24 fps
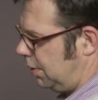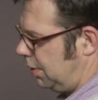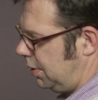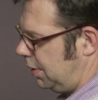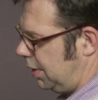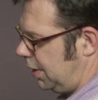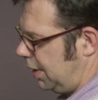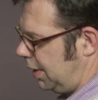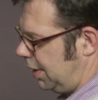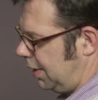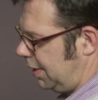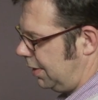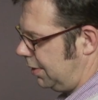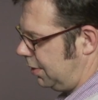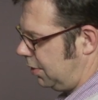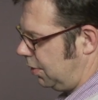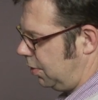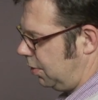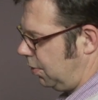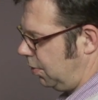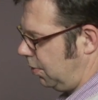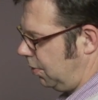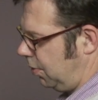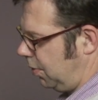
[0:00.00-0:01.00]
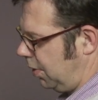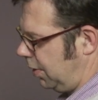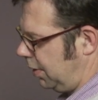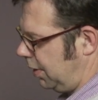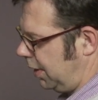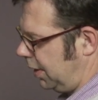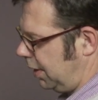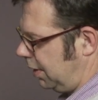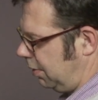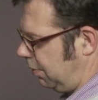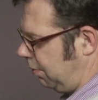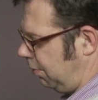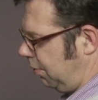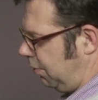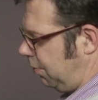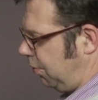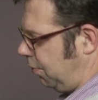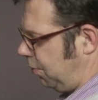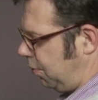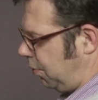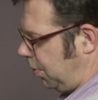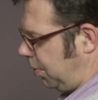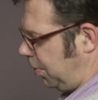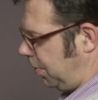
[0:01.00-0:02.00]
Just crawling
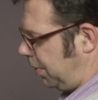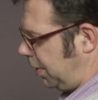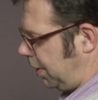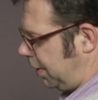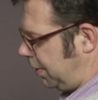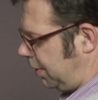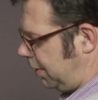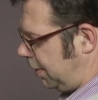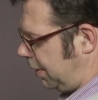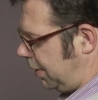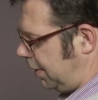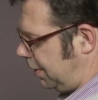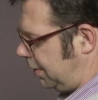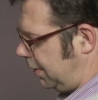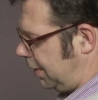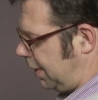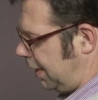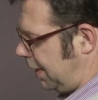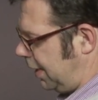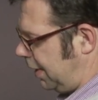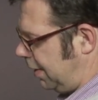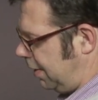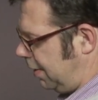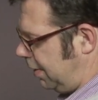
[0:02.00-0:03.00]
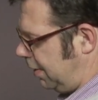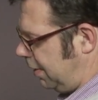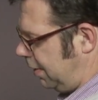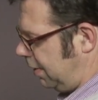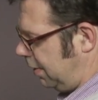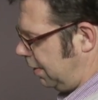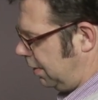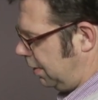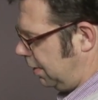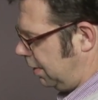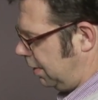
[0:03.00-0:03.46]
forward just a hair.